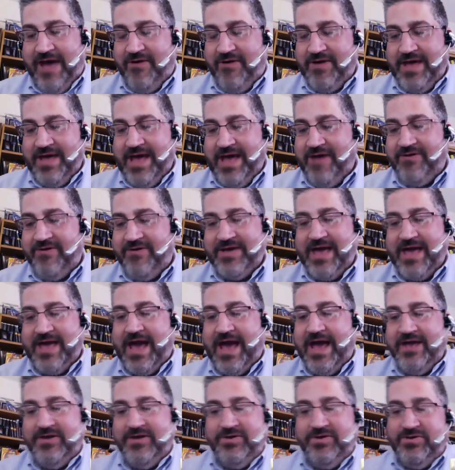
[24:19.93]
a guy
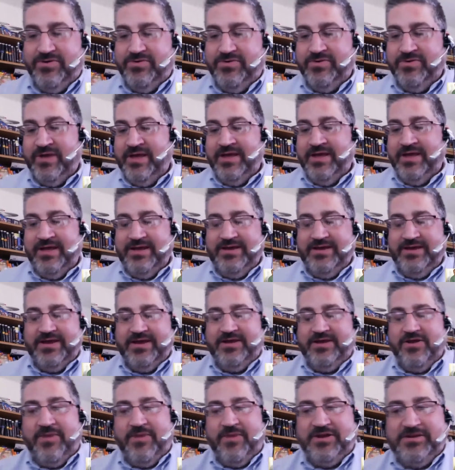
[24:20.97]
who didn't
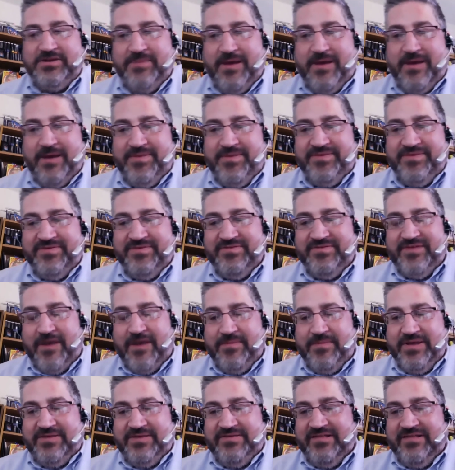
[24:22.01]
know much about business
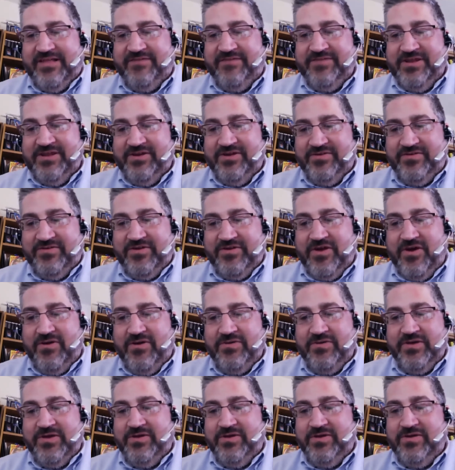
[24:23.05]
objects 11 years ago,
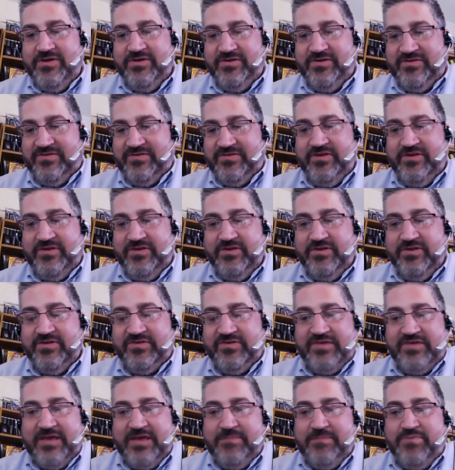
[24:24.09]
you just
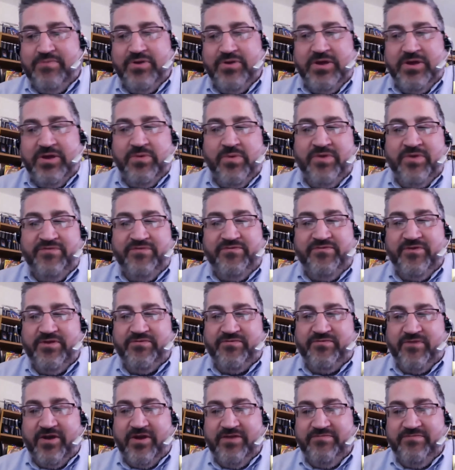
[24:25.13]
keep putting one foot in
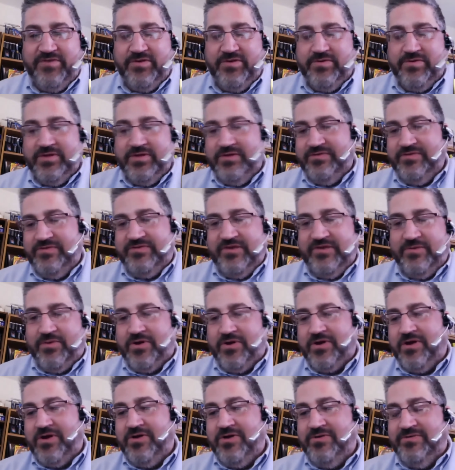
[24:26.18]
front of you and you see where
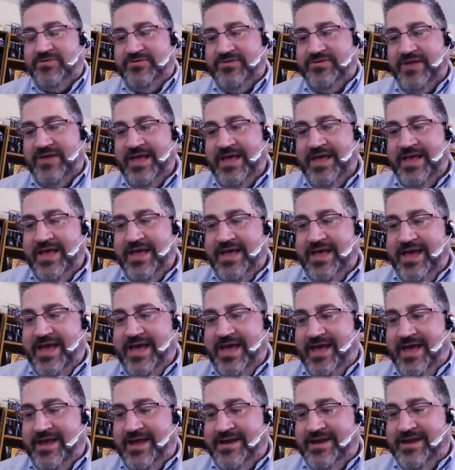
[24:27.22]
it goes,
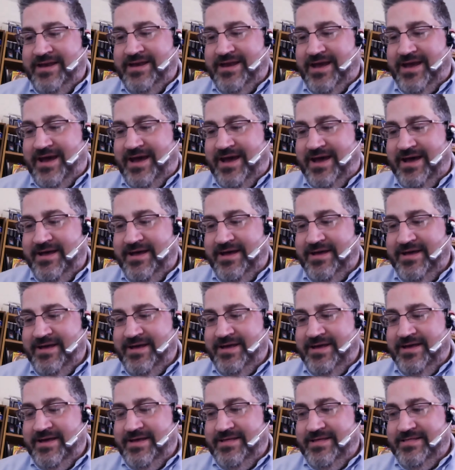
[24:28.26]
and
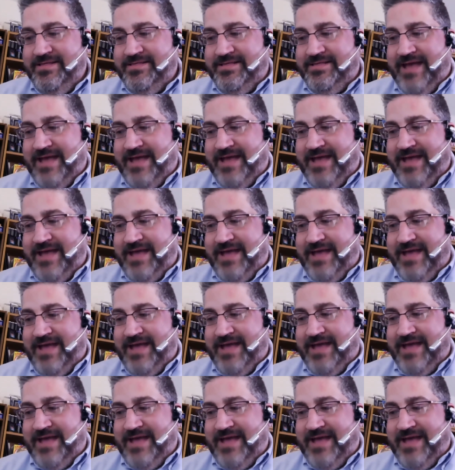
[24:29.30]
that's